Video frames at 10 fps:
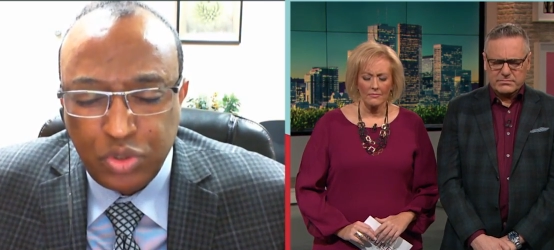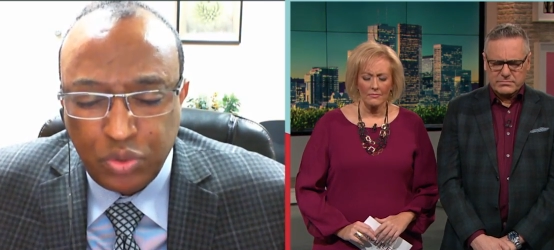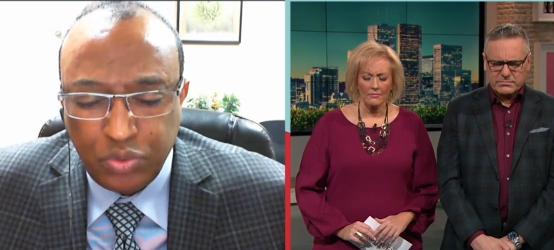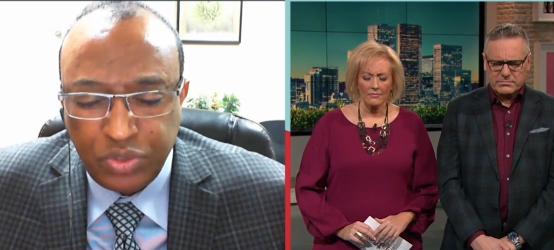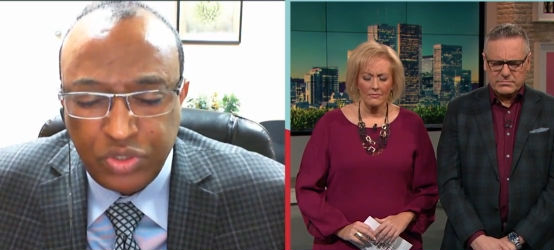
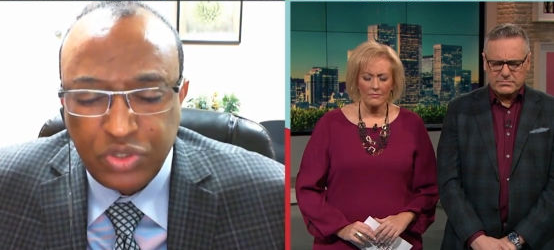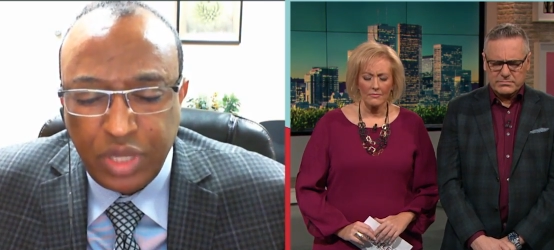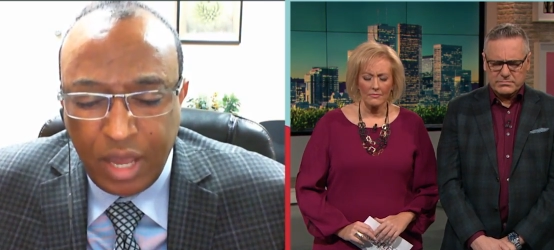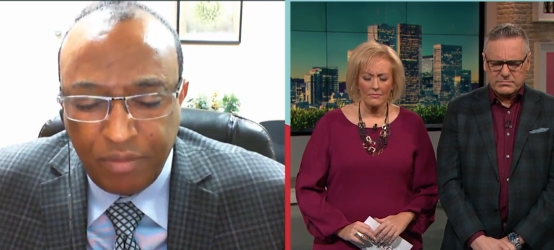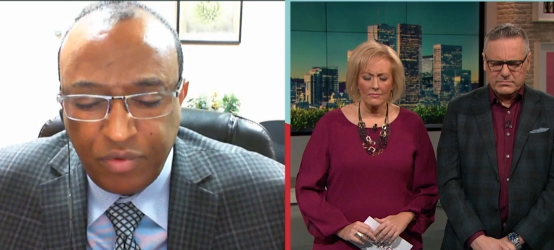Speaker 1: through
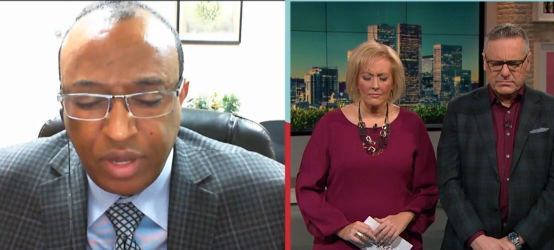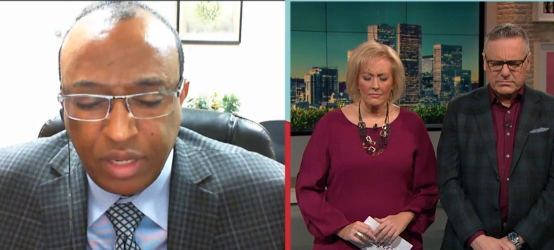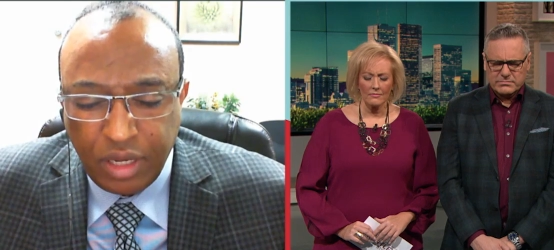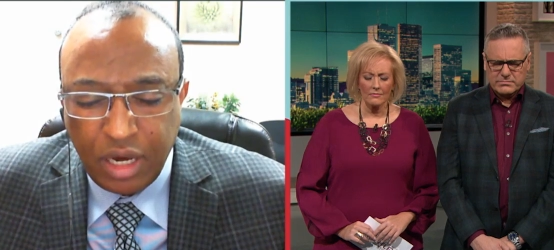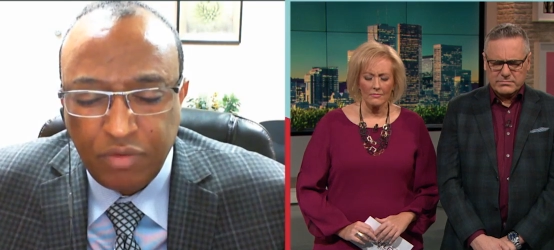this time.
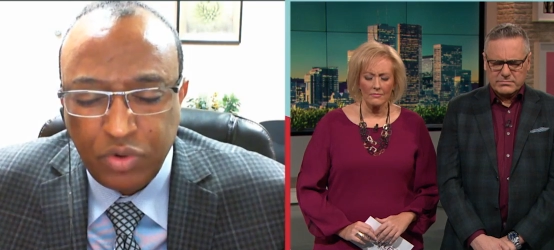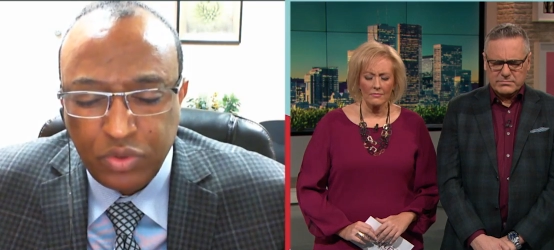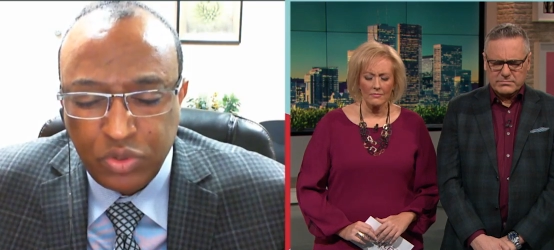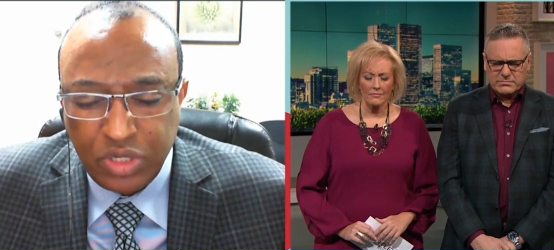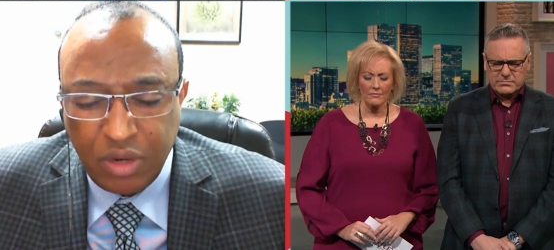Father
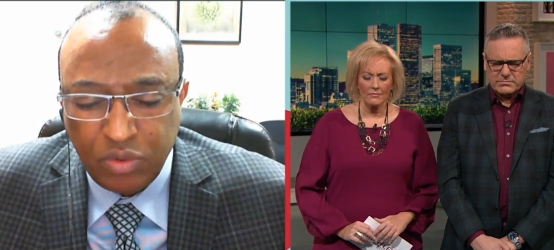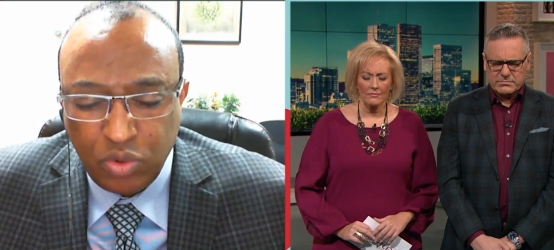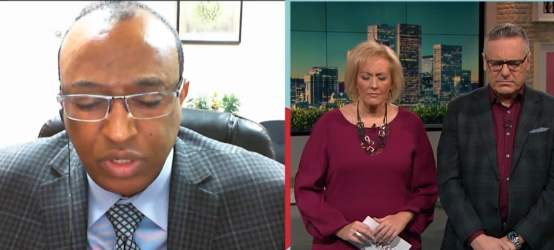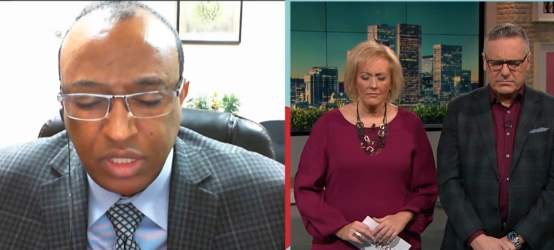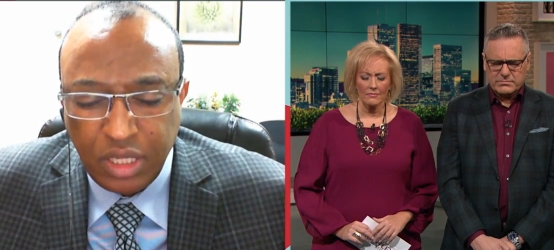God, for those
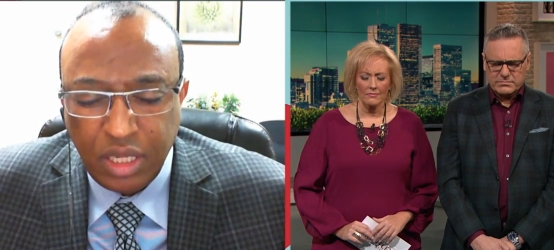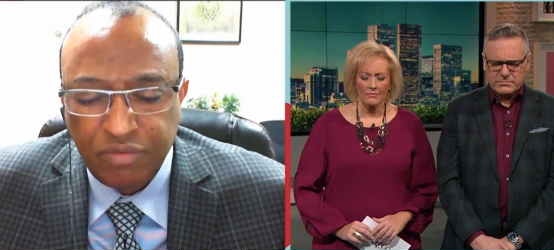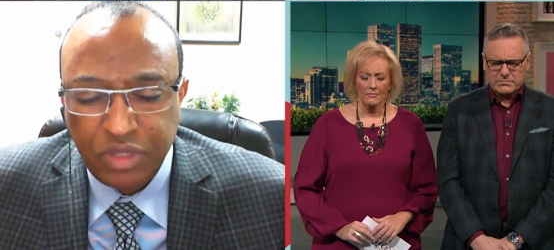in authority,